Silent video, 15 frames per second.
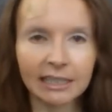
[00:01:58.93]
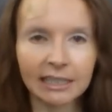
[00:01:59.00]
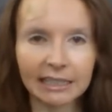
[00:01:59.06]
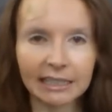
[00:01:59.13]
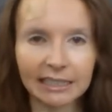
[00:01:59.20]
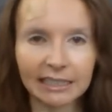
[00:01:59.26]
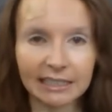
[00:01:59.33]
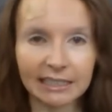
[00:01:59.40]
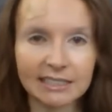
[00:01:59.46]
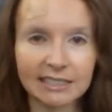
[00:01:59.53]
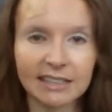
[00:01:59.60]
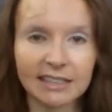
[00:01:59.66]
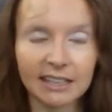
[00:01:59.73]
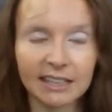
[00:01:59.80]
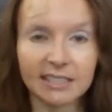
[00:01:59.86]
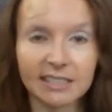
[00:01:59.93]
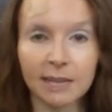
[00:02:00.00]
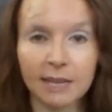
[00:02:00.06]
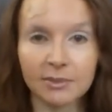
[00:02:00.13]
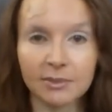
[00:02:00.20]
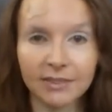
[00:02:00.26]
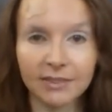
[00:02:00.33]
And then I
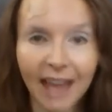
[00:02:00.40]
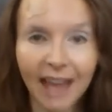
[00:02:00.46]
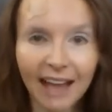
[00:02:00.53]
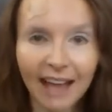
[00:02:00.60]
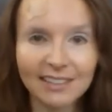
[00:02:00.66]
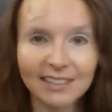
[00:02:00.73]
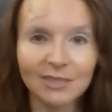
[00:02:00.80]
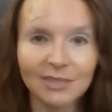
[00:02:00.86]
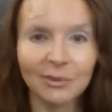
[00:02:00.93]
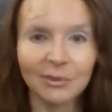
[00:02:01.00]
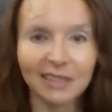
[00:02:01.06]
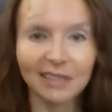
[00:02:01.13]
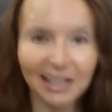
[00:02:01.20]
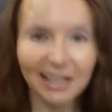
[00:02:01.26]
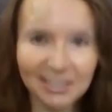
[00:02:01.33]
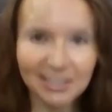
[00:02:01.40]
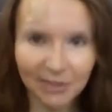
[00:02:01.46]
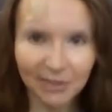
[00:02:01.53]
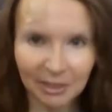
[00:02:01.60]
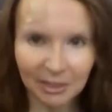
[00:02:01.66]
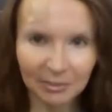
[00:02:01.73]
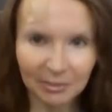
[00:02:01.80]
topped that with ice
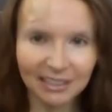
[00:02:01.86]
cream.